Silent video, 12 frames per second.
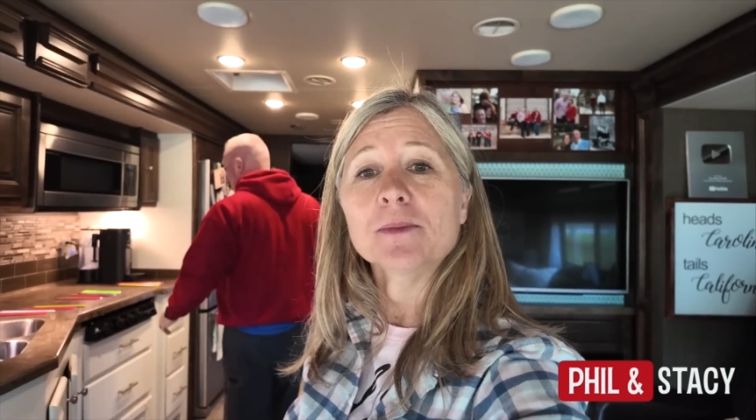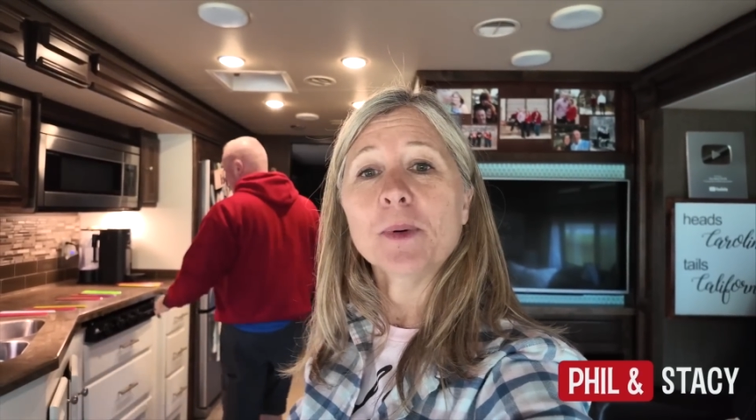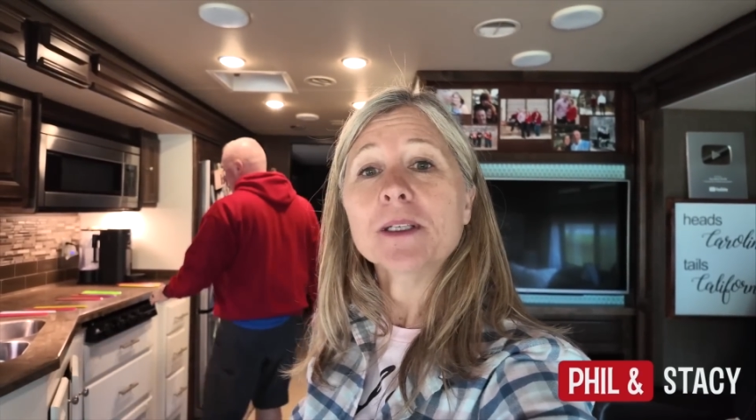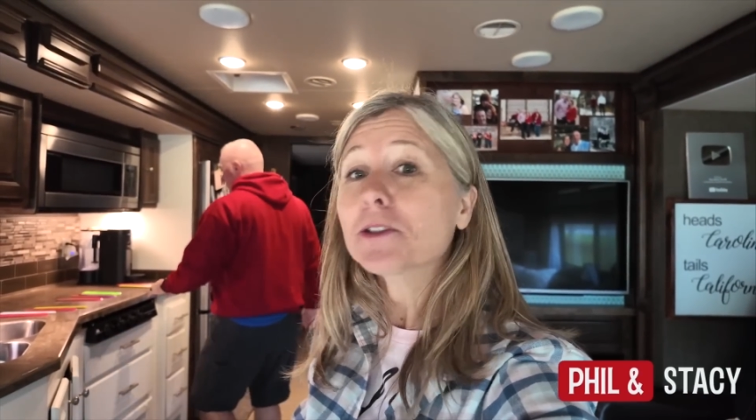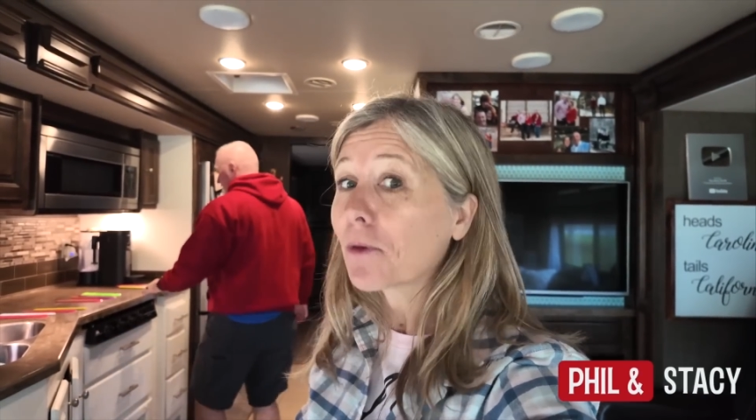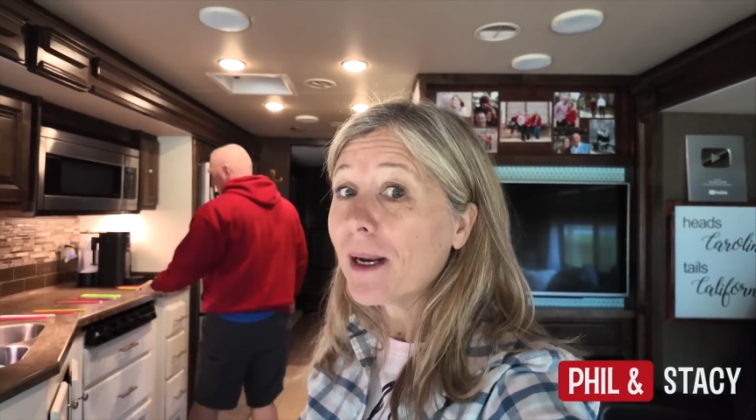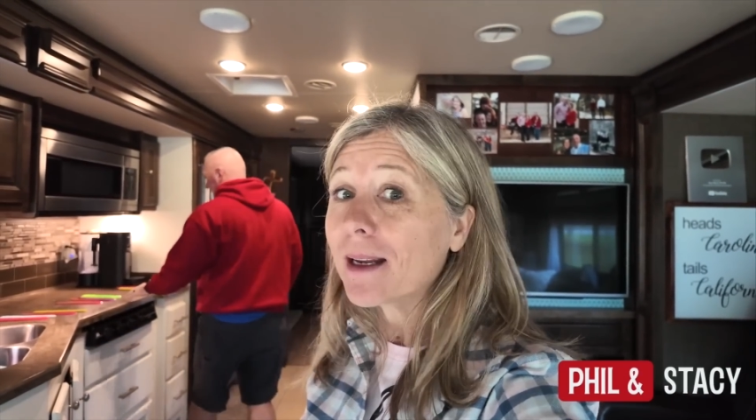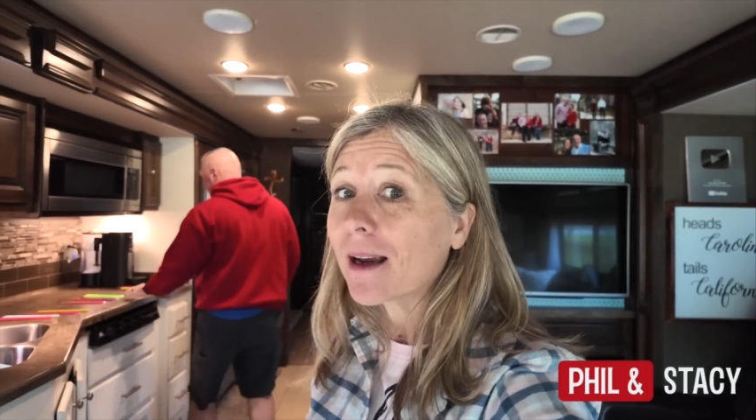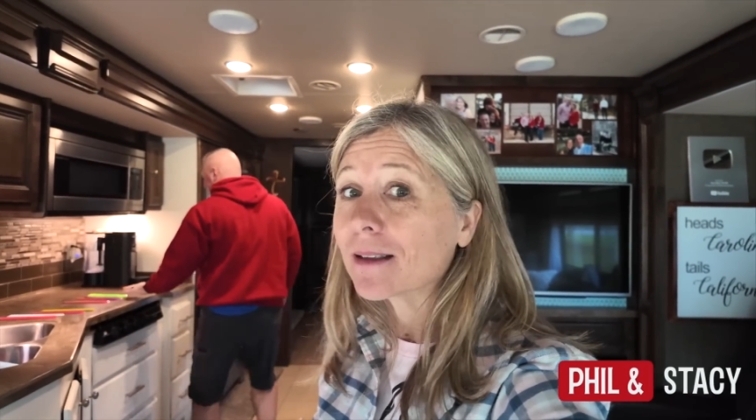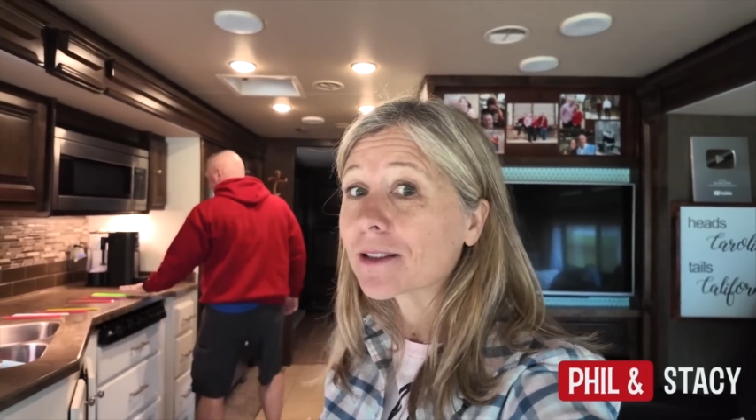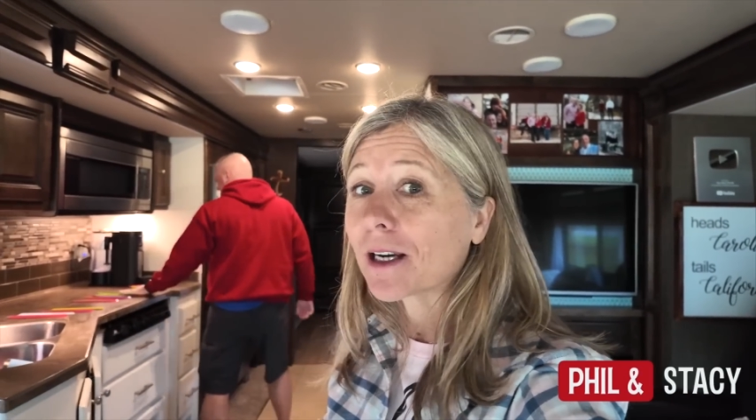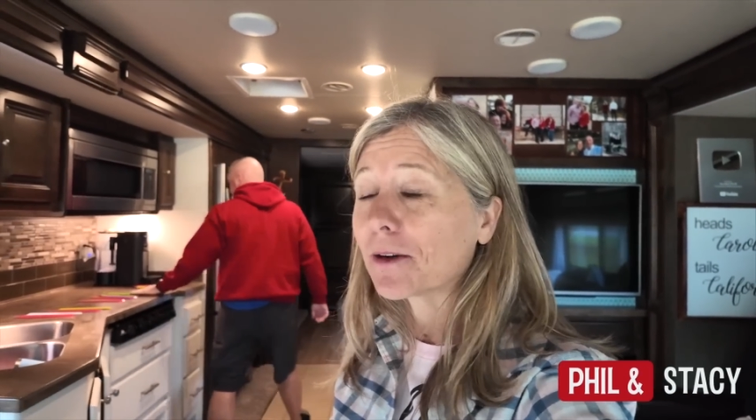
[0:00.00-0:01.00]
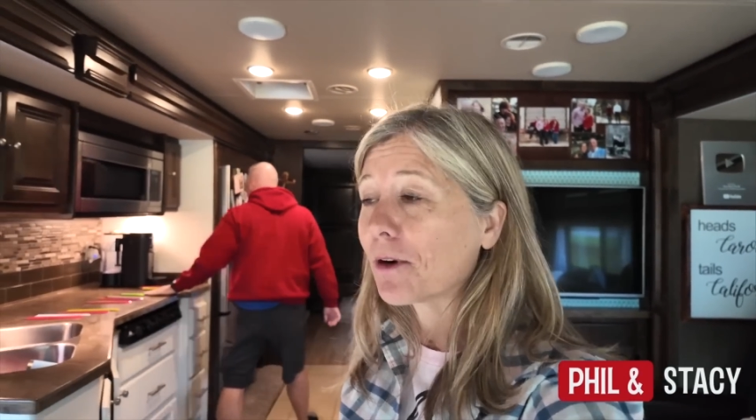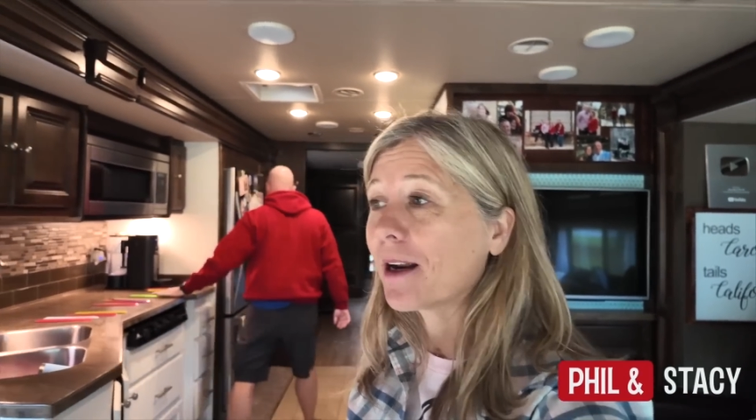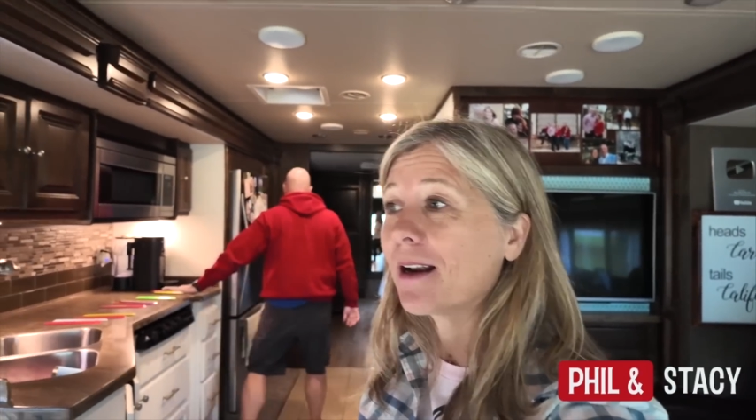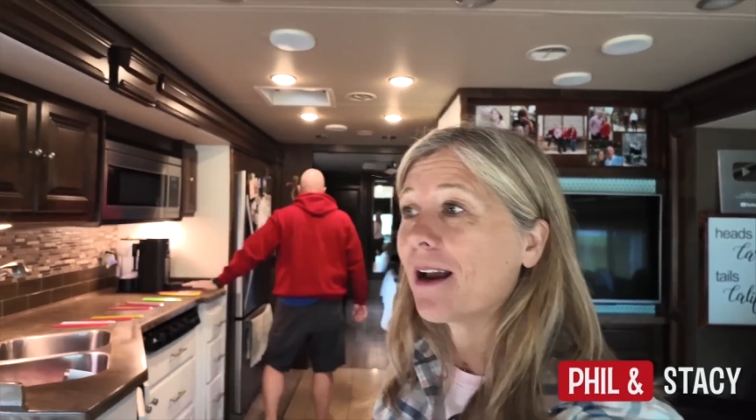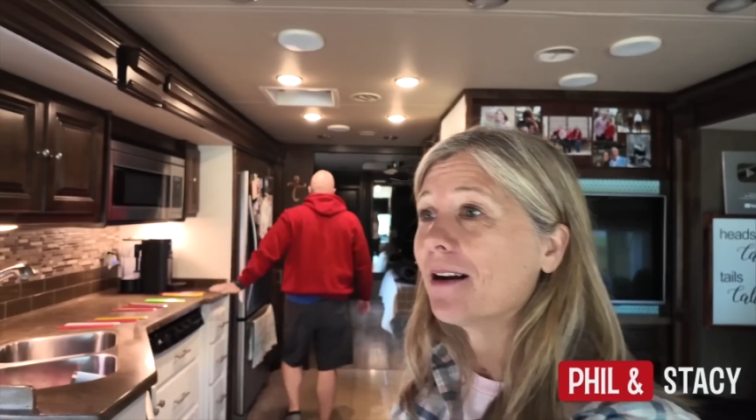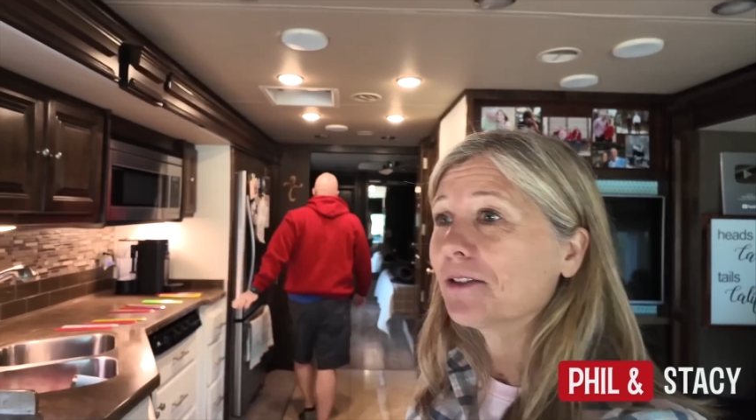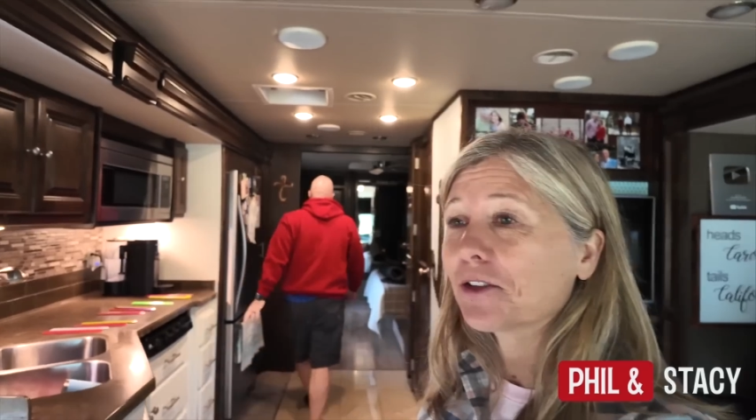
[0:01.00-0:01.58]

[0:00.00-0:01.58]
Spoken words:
but it's raining outside right now,